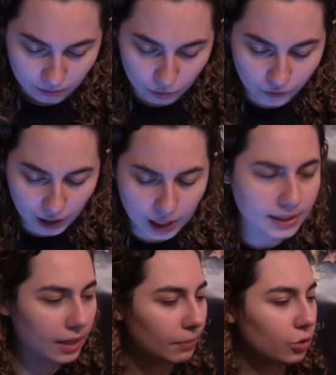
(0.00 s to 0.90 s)
Moving
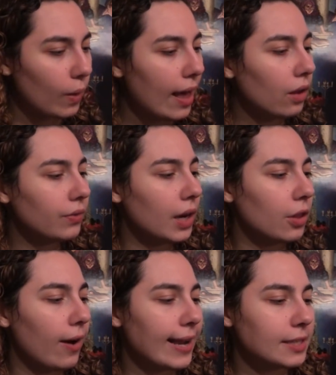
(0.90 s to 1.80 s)
on to number 12,
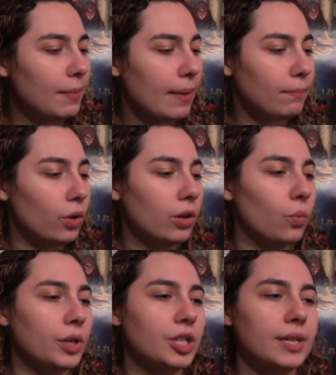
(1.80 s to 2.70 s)
another X-Men
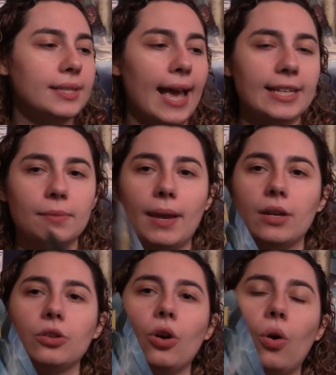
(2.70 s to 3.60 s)
book, which is
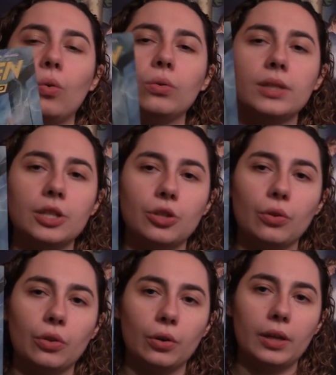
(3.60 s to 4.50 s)
X-Men Gold,
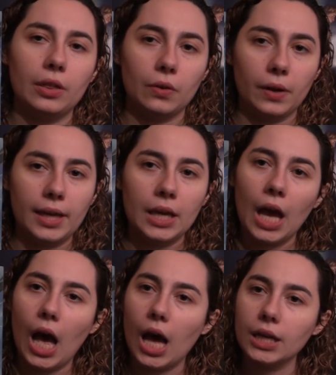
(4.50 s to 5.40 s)
issue 33.
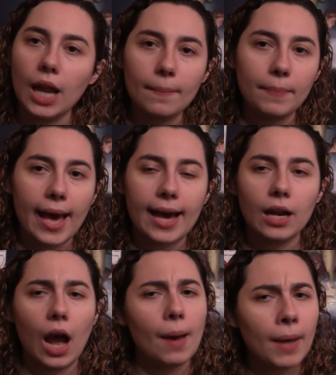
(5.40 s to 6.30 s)
Uh, not
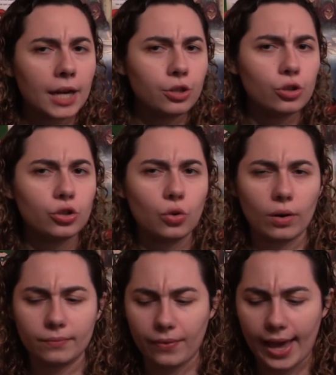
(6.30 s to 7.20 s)
bad. I'm not a huge
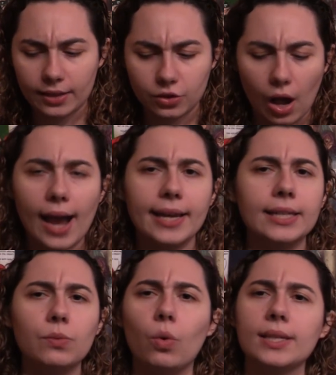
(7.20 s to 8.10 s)
Storm fan, so
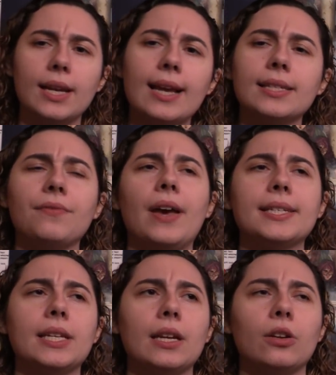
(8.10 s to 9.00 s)
I wasn't as
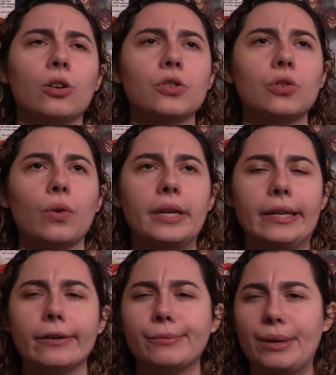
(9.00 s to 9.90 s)
invested in her story
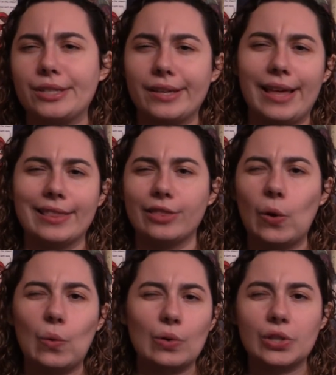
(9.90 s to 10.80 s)
here, especially that
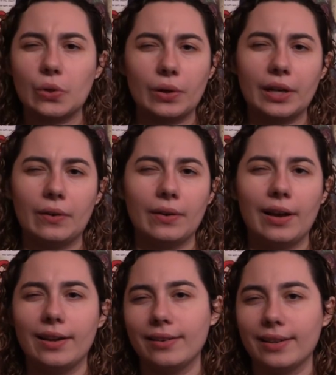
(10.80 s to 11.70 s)
Thor story going
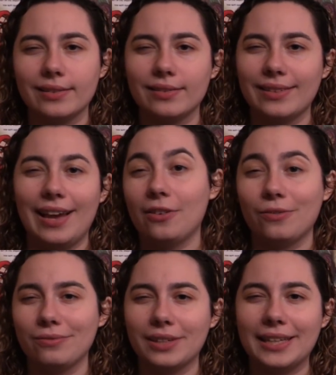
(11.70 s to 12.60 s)
on. I
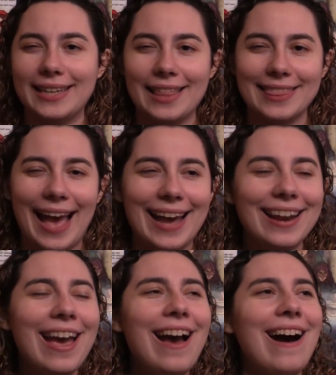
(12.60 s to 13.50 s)
don't really get
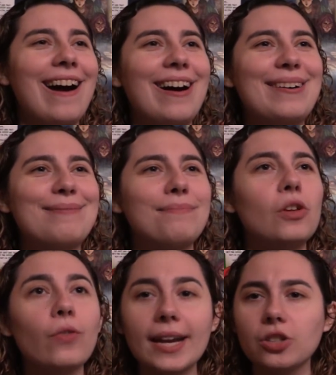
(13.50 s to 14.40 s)
that. Uh,
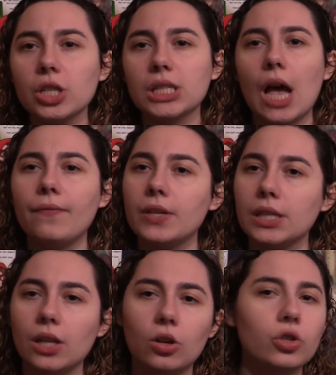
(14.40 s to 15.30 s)
the Rachel stuff
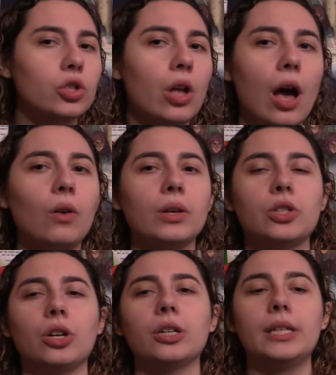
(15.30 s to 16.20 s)
is a little slow.
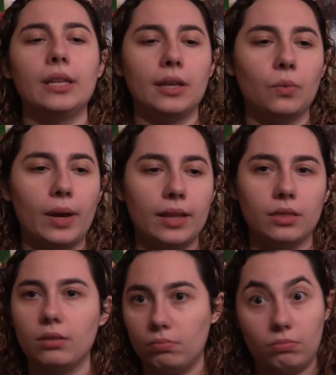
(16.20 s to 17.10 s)
It's her dealing
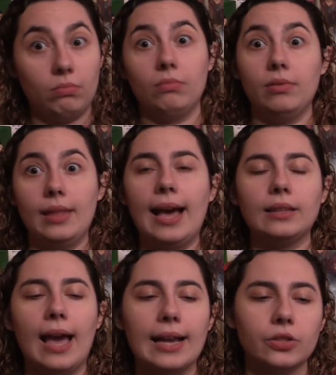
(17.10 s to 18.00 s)
with
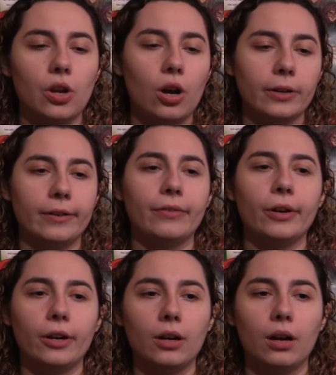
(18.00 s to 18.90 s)
that last arc of
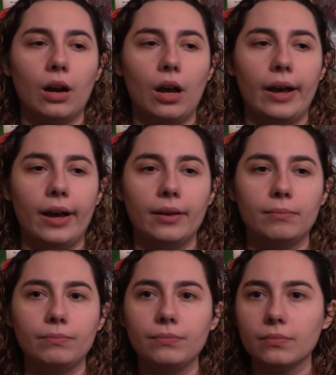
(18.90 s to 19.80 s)
her,
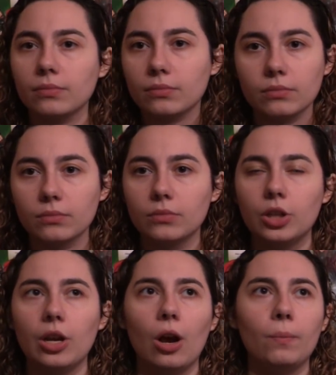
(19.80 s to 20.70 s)
uh,
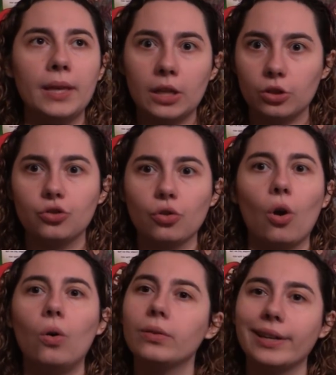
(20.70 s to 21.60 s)
you know, being
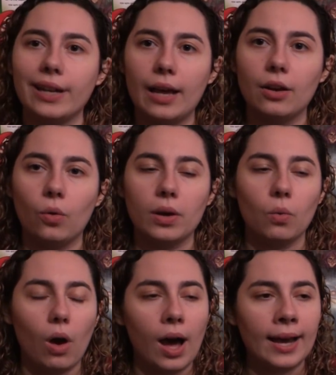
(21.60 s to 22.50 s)
controlled and not
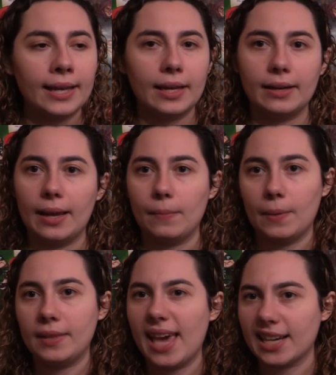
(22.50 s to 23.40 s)
knowing why, and, and
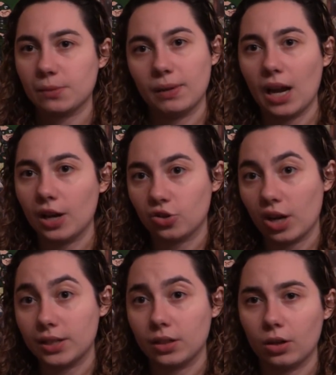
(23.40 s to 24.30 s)
maybe the X-Men not
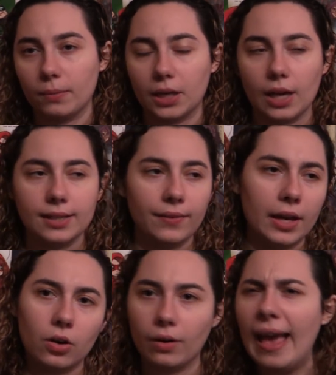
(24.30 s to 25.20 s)
trusting her because of
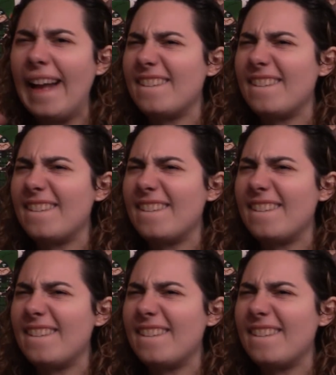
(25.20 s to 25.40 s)
it, or